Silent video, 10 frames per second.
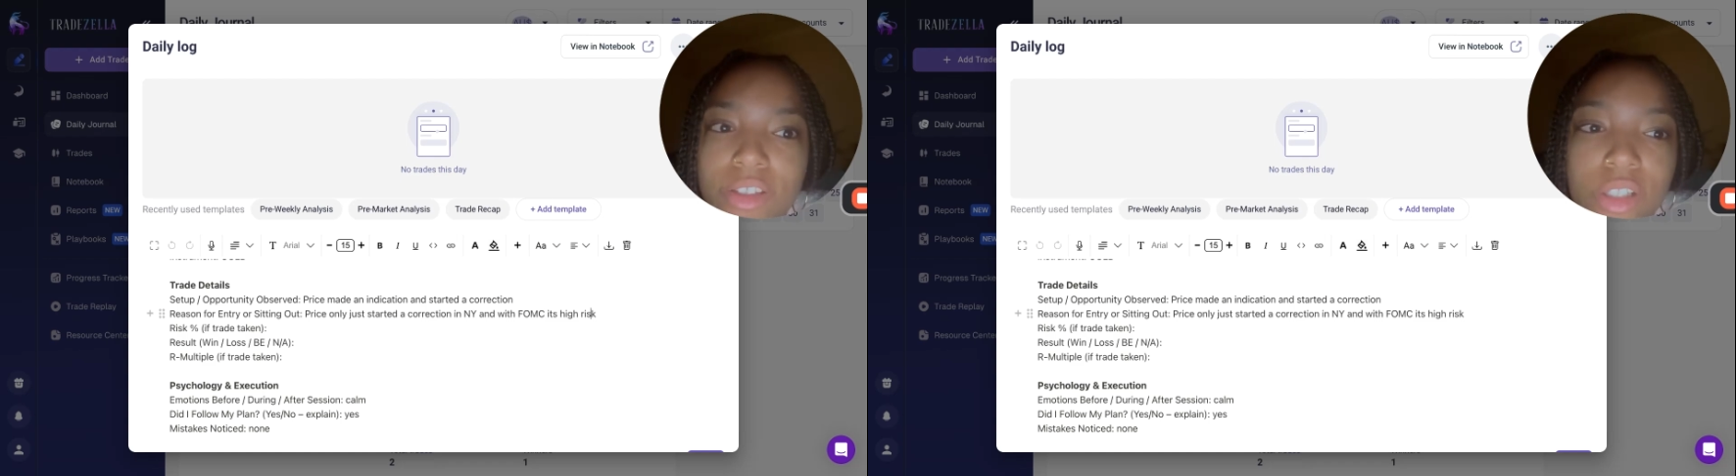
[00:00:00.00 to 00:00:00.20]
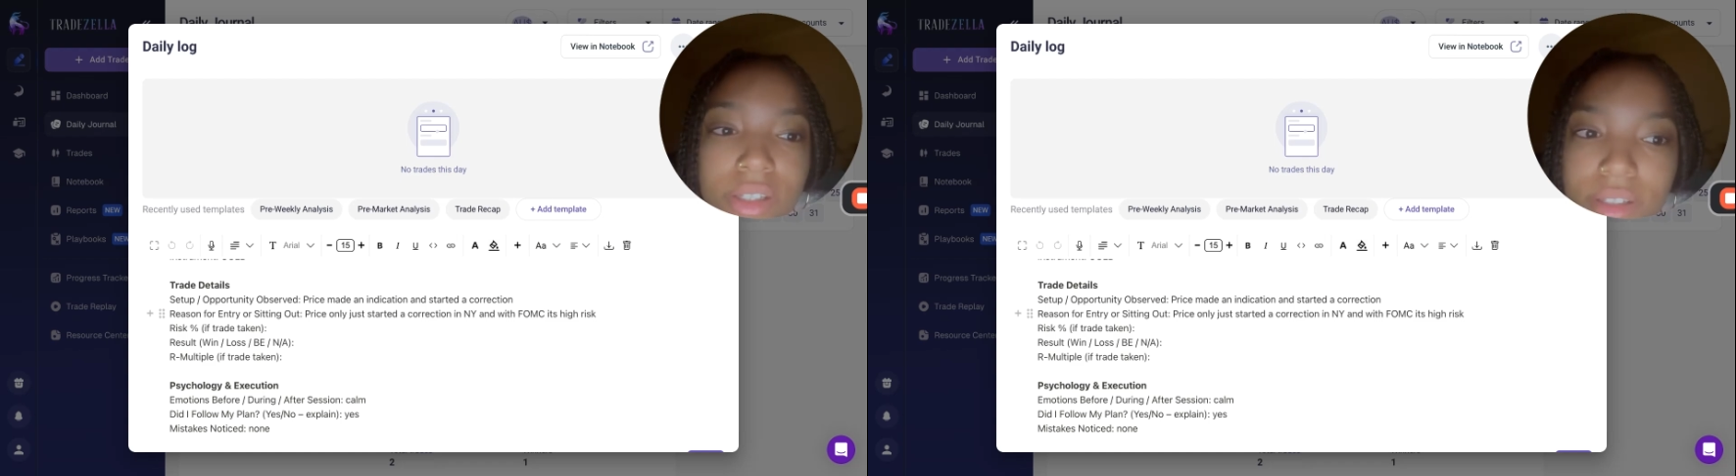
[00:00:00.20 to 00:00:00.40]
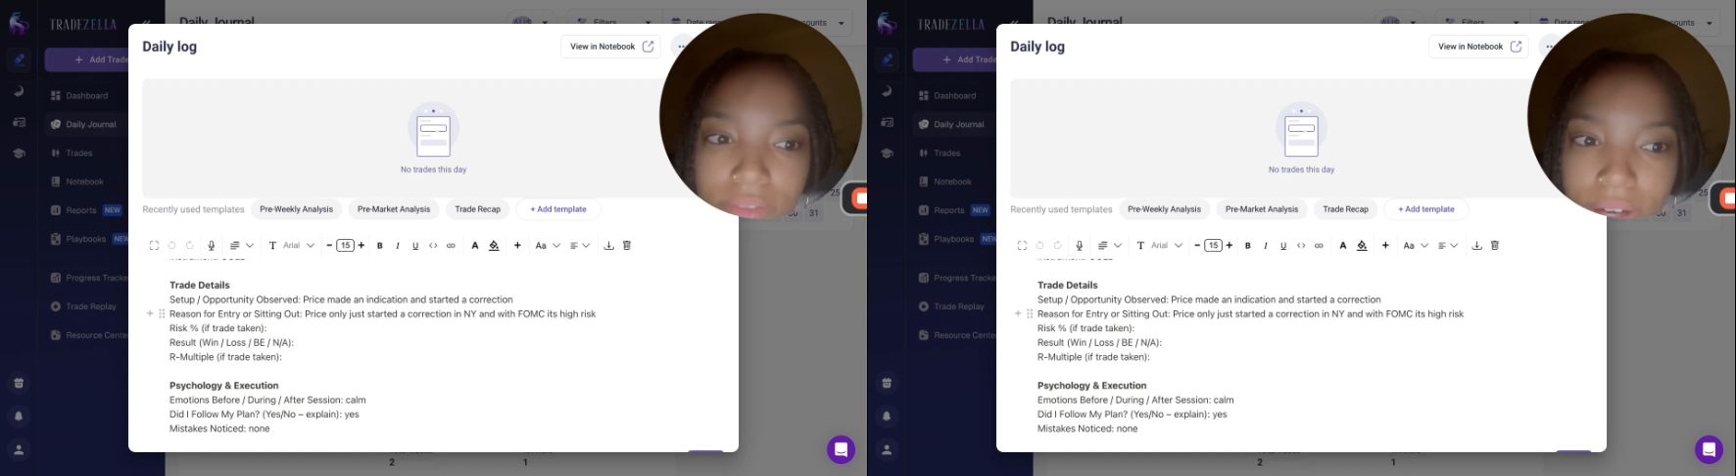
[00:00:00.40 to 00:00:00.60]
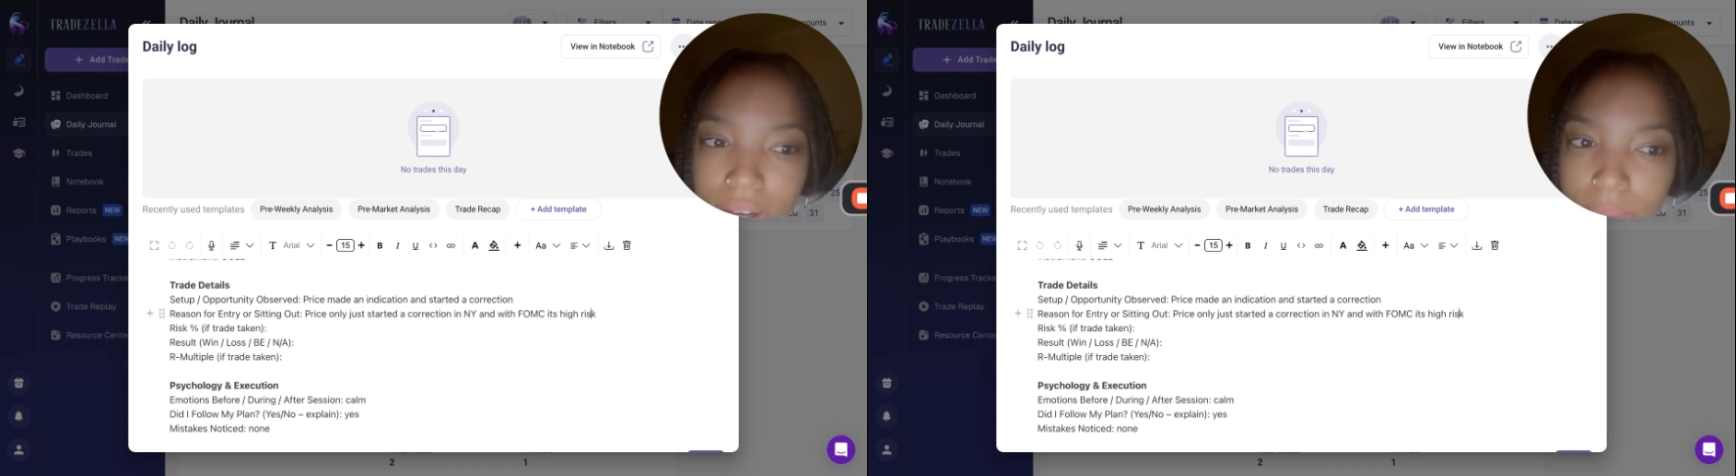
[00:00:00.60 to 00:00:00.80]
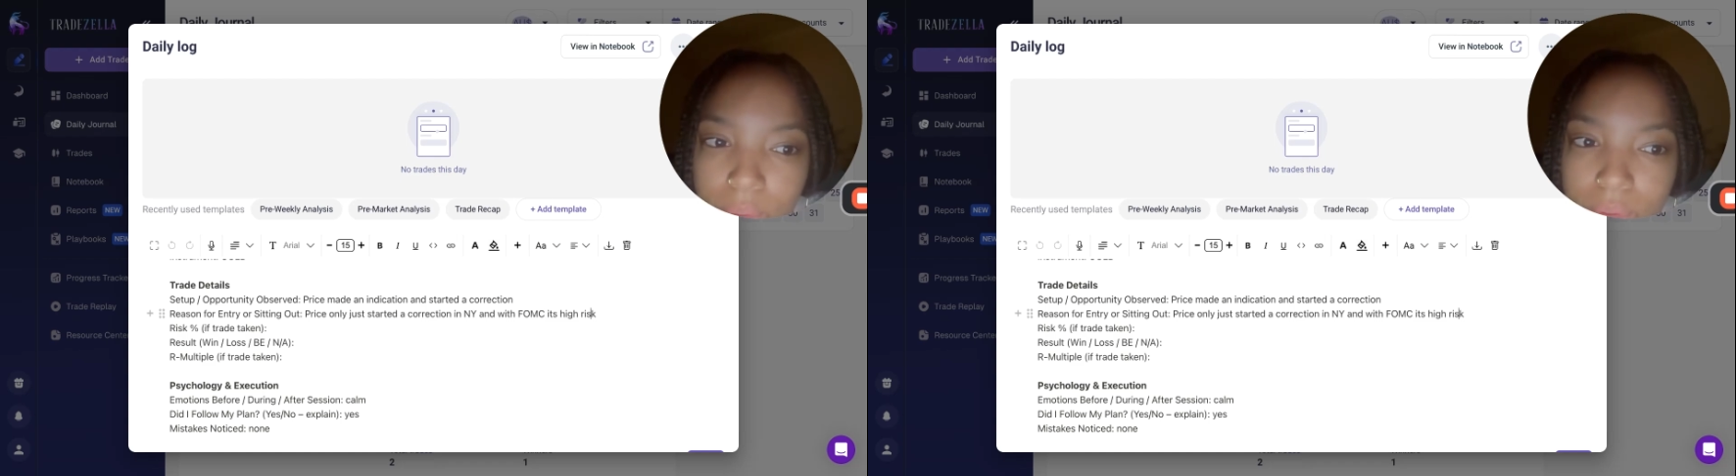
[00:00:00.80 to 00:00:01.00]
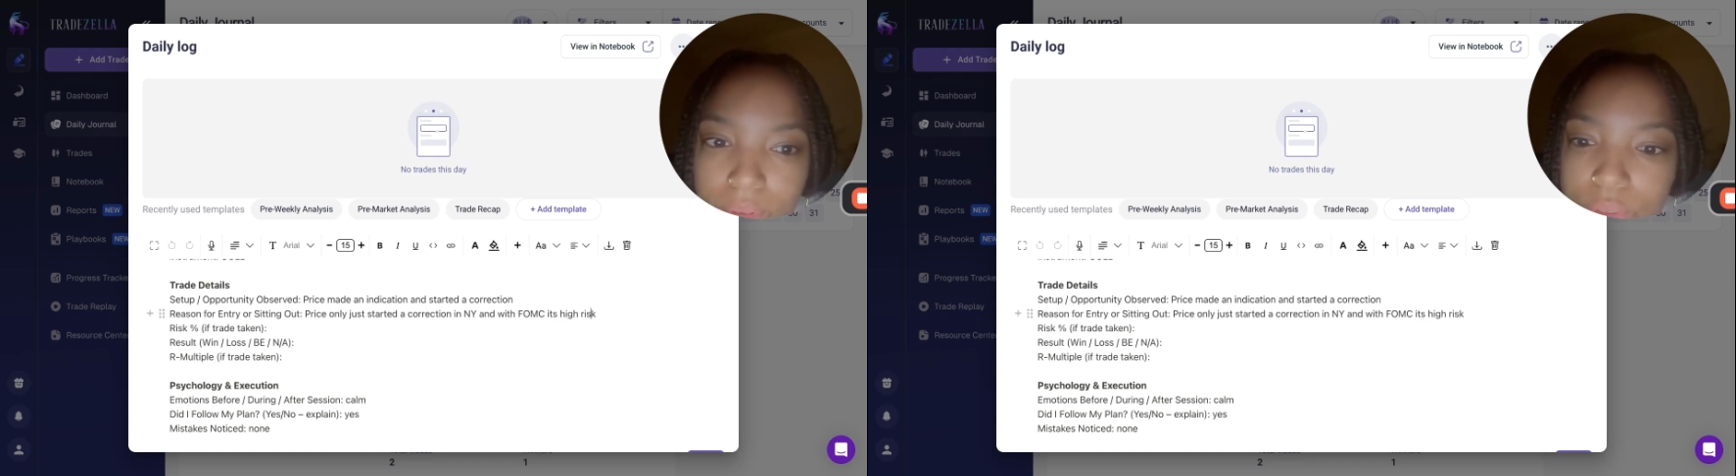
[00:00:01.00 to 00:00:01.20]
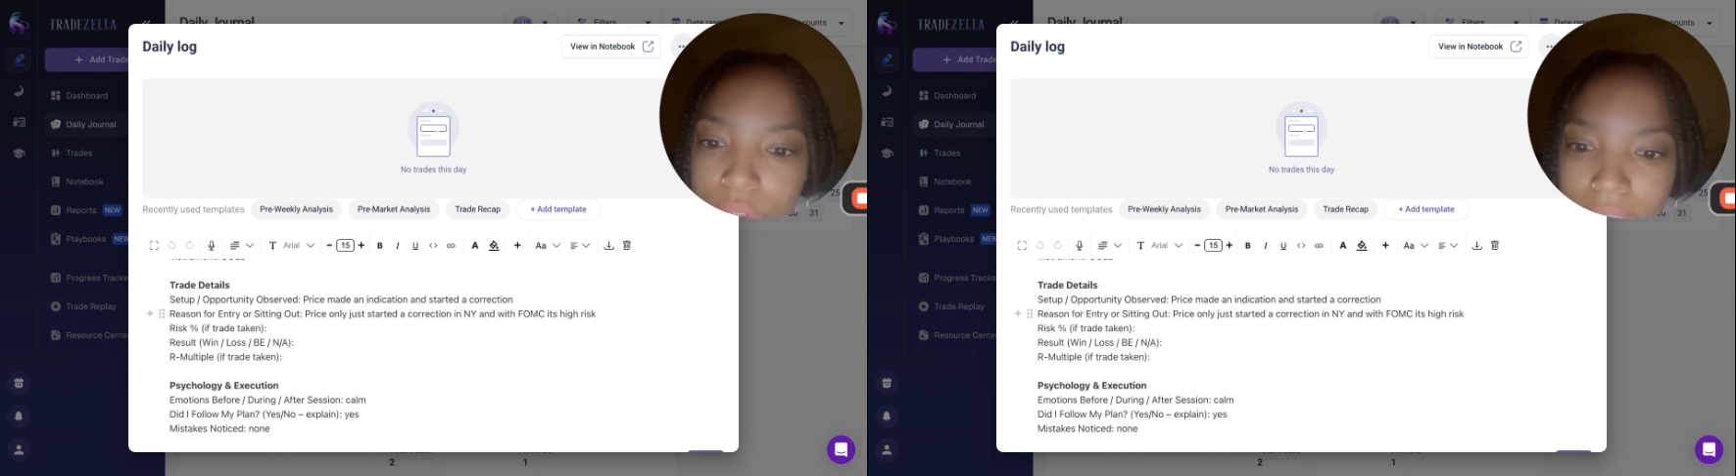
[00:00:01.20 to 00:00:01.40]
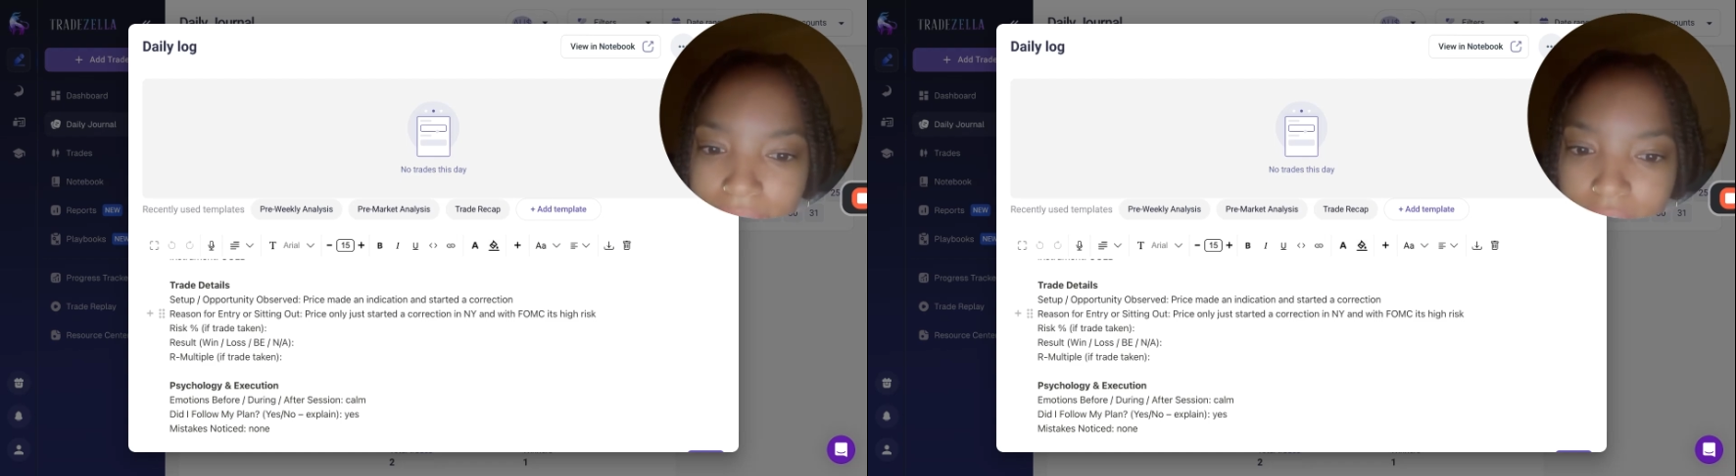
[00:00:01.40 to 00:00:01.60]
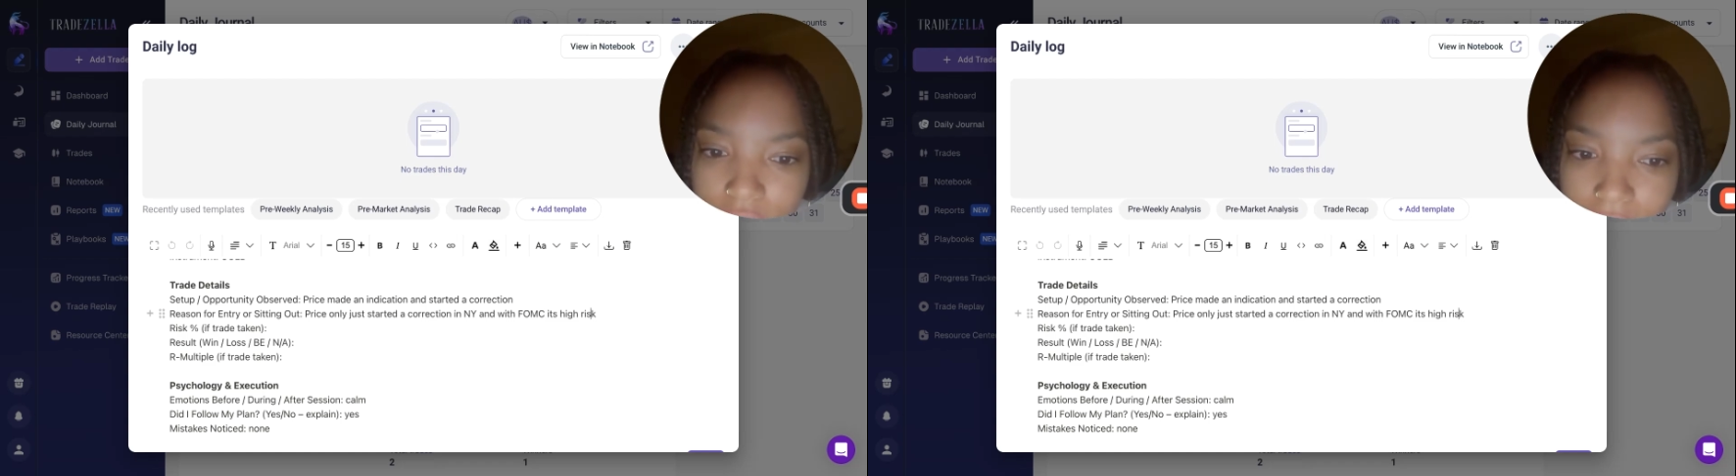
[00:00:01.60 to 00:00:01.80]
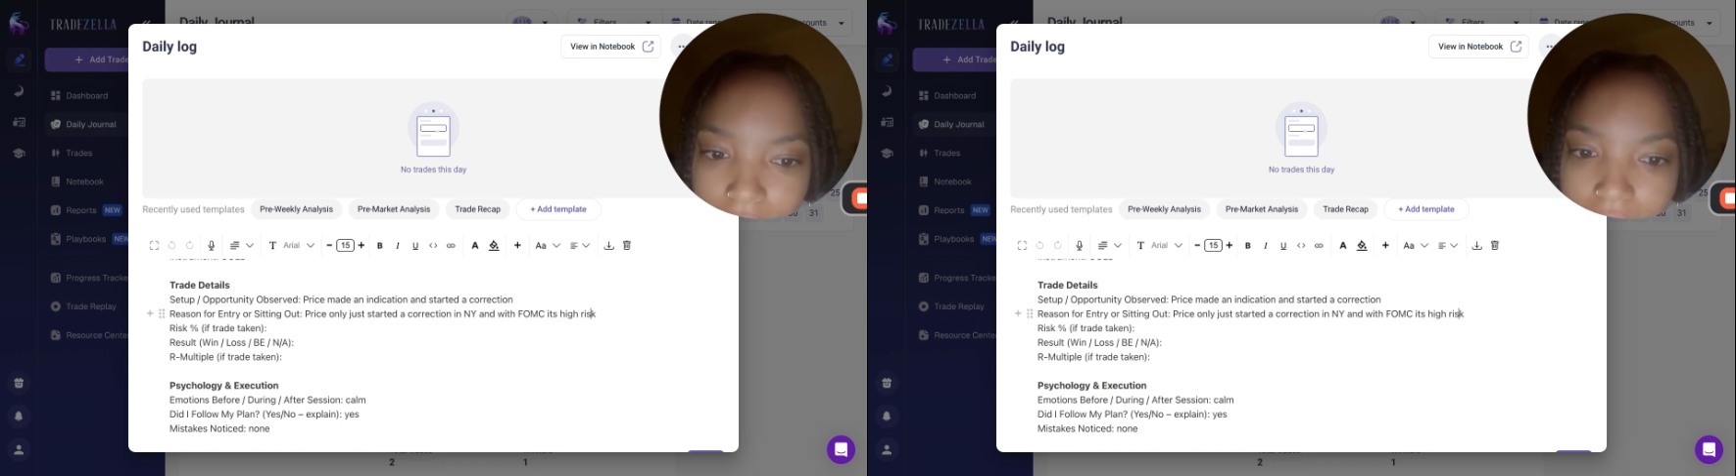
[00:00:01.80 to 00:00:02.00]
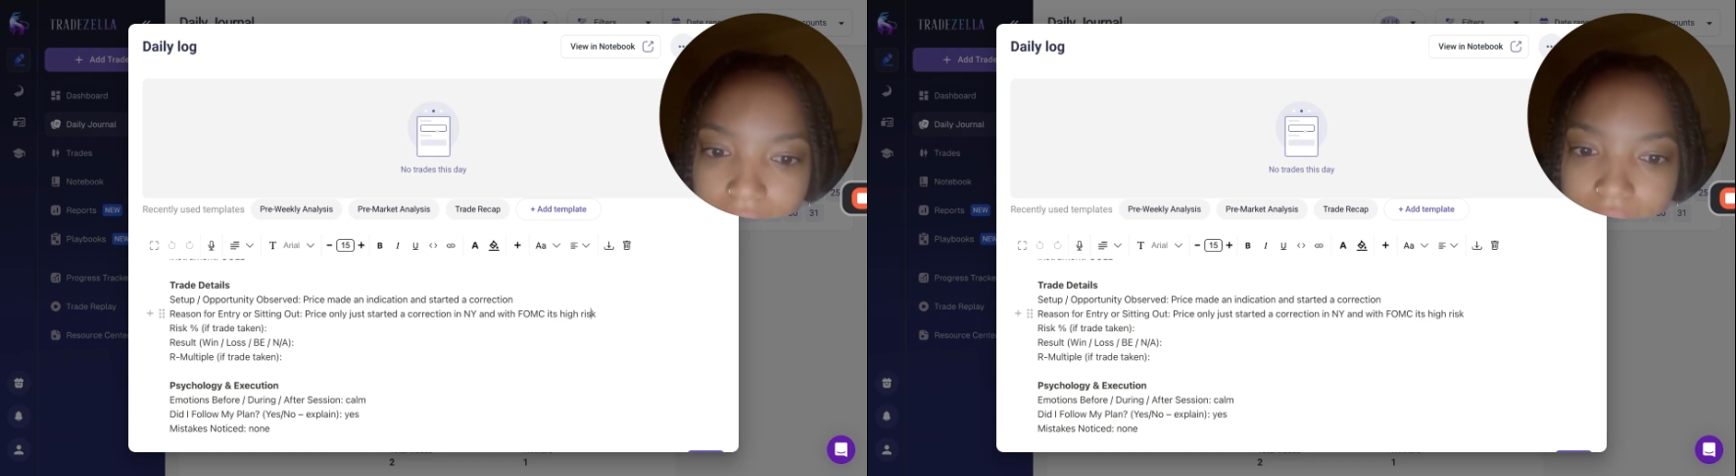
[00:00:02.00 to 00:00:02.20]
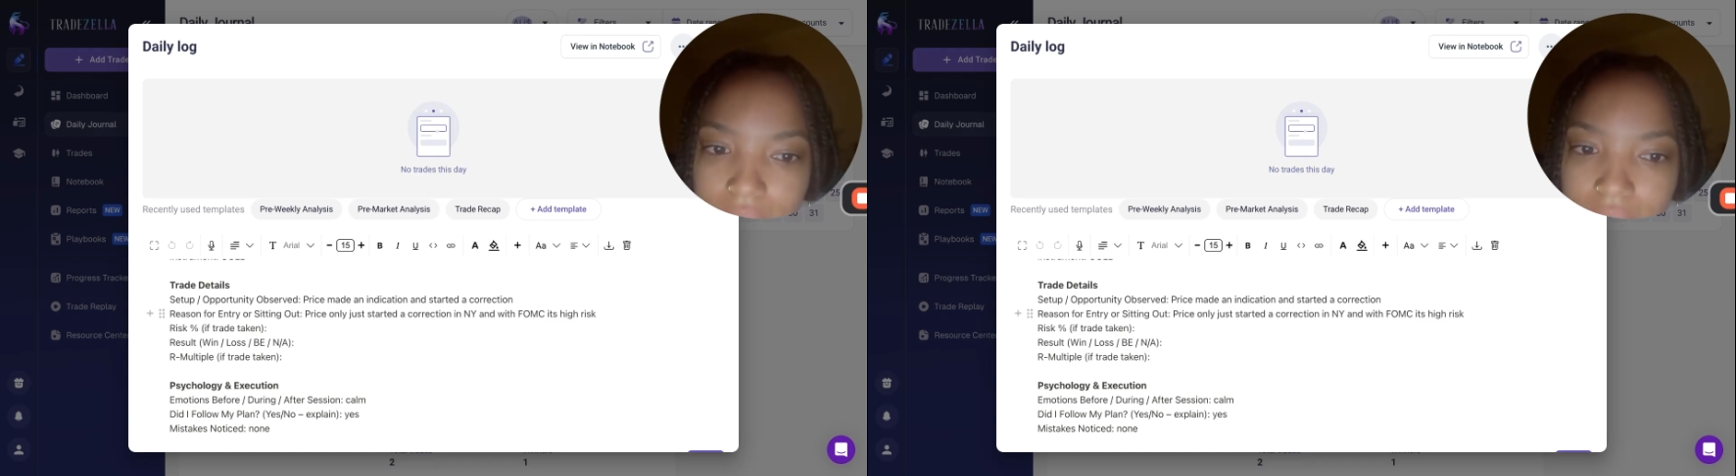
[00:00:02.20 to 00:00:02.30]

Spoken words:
justifiable to take a trade